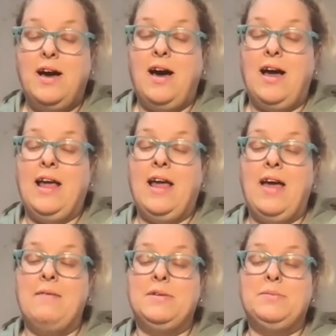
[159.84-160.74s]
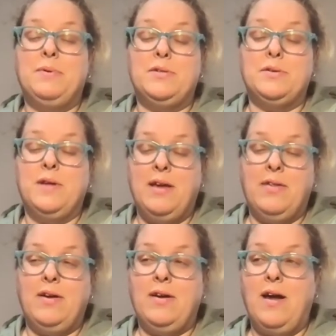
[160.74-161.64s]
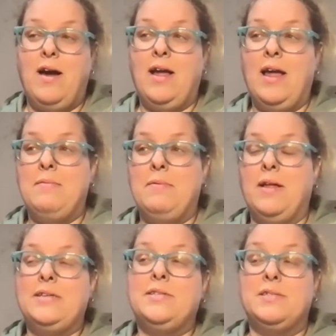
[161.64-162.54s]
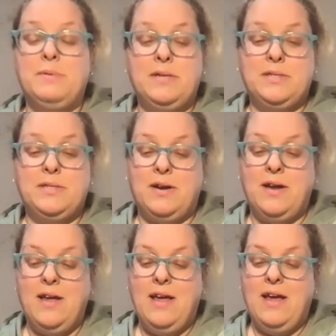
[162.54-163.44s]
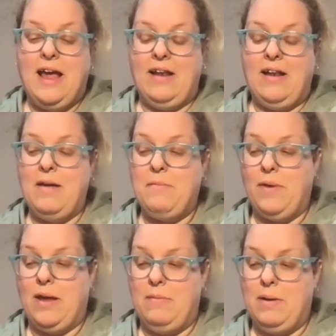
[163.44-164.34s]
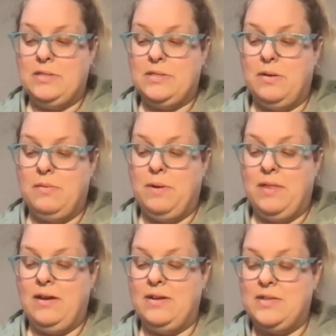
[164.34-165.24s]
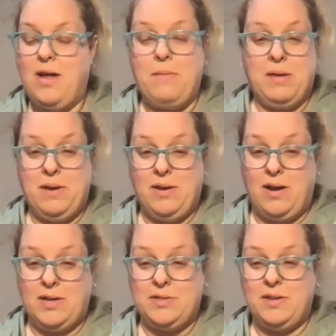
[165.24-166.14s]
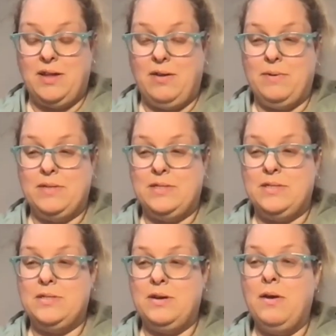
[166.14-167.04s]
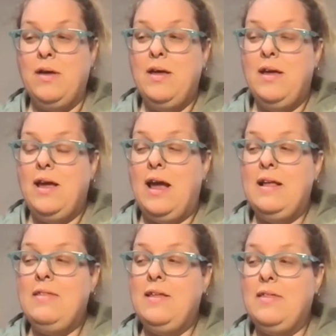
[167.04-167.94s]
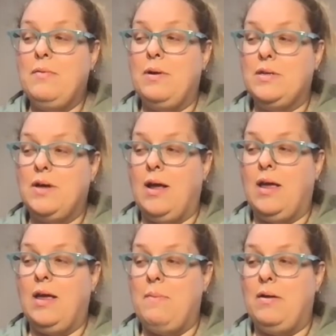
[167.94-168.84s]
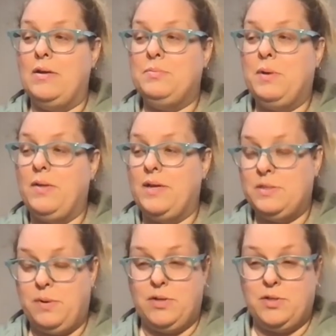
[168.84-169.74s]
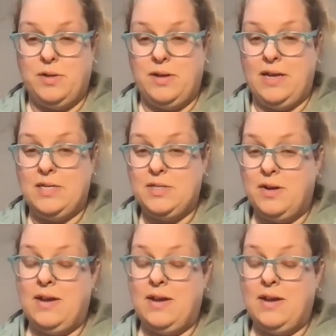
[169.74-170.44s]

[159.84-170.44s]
I am a spiritual healer. I am a licensed minister, and I am a Reiki master, but that does not make me a doctor or therapist. So anything that we're talking about is purely spiritual in nature.